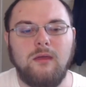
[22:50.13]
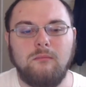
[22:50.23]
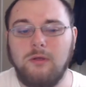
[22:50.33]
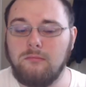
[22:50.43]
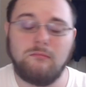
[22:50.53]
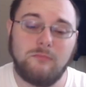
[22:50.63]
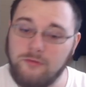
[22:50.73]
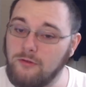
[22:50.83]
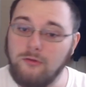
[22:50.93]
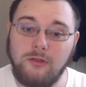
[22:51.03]
But
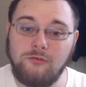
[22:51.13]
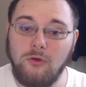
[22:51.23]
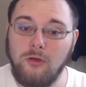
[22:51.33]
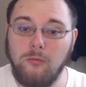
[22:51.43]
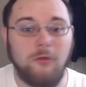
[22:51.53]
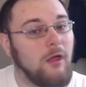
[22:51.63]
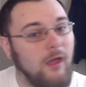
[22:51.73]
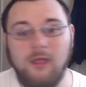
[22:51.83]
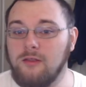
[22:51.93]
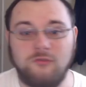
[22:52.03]
still enjoyable.
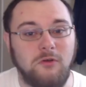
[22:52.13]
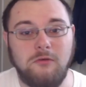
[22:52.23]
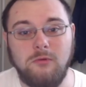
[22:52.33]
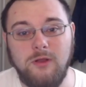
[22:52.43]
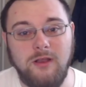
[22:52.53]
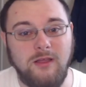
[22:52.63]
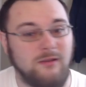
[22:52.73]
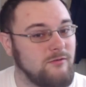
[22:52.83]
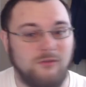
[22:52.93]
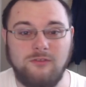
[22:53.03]
I enjoyed reading
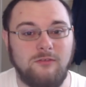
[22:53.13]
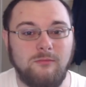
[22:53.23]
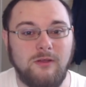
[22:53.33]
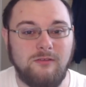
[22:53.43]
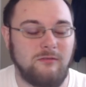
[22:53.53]
it just as much,